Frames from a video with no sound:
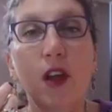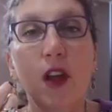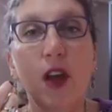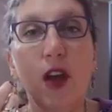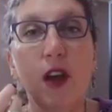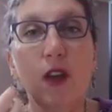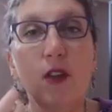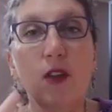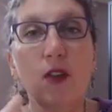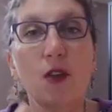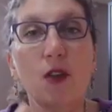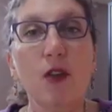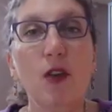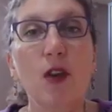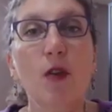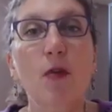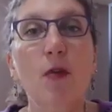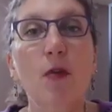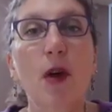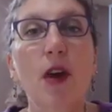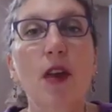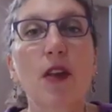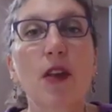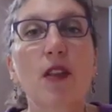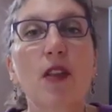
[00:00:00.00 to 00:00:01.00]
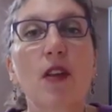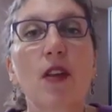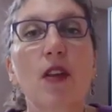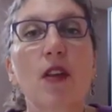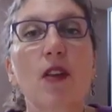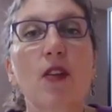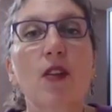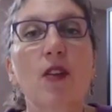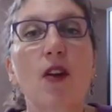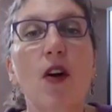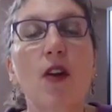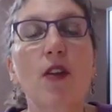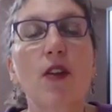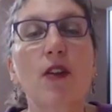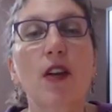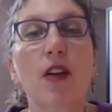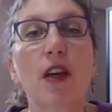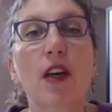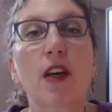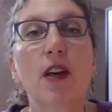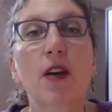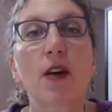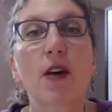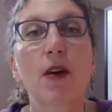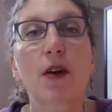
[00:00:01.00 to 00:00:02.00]
and out through your mouth
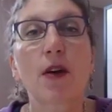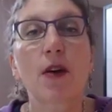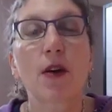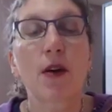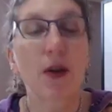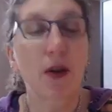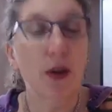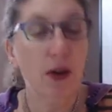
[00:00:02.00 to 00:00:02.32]
softly.